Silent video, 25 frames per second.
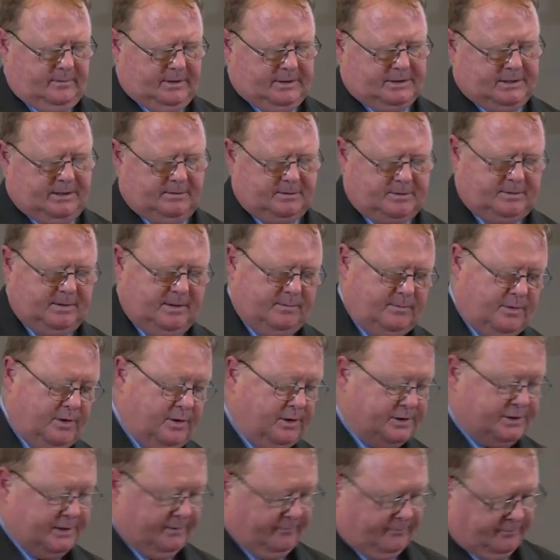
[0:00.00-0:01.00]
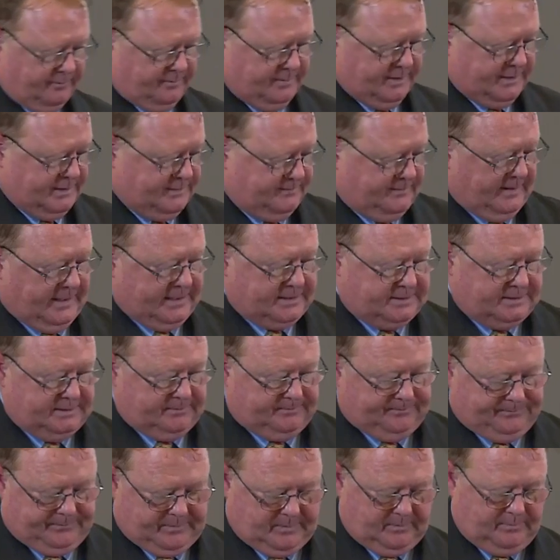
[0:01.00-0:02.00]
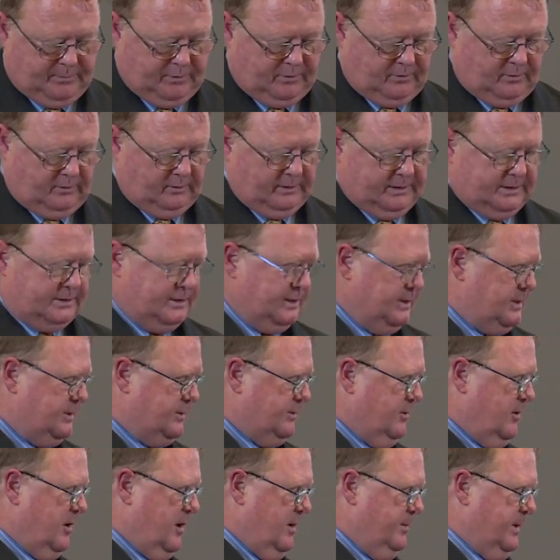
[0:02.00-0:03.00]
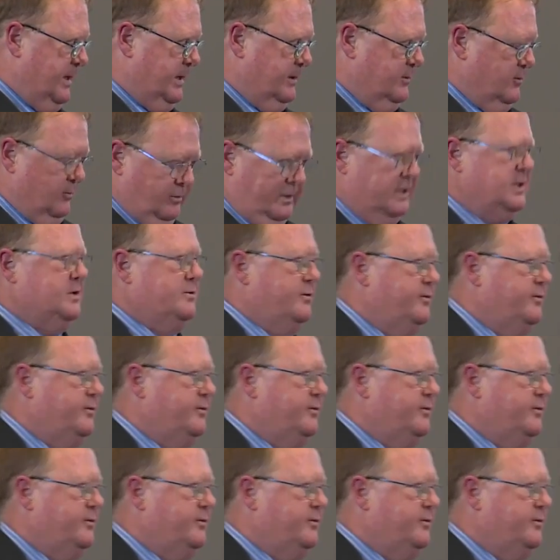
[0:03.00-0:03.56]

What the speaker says: it seems to be emerging from these facts that Paul is describing, or at least